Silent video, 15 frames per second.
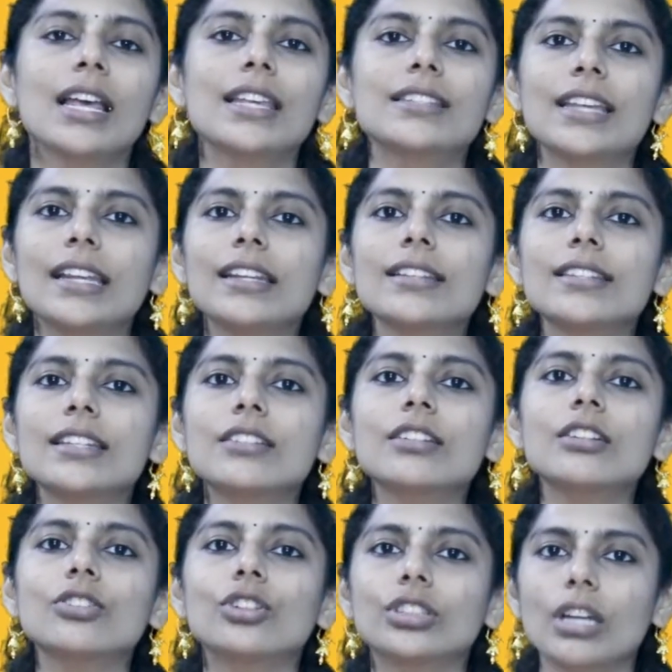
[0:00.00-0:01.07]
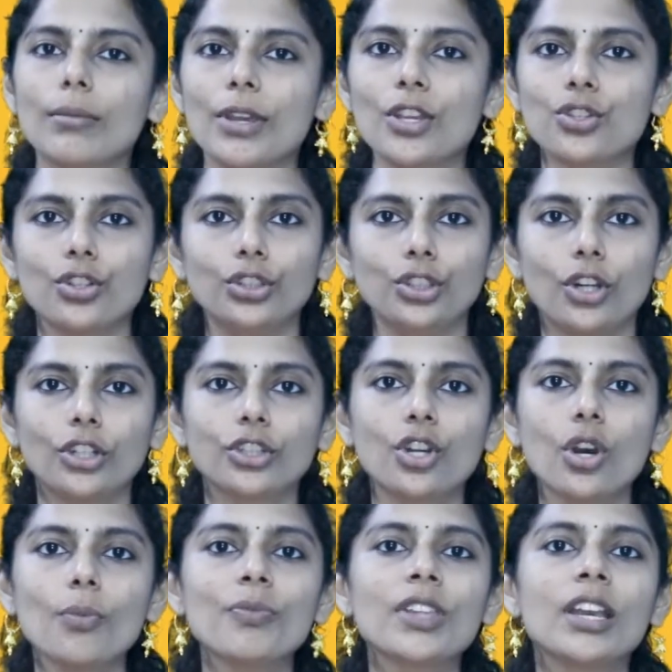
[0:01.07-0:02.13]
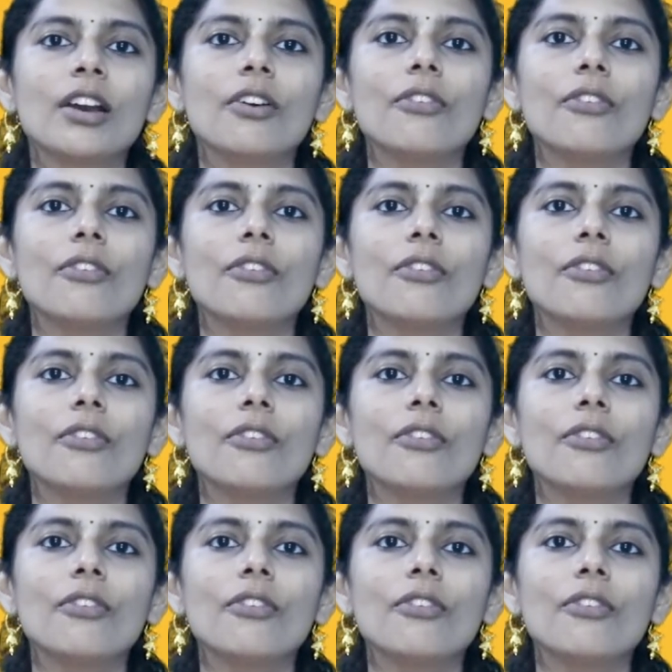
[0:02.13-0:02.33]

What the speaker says: sellercentral.amazon.com,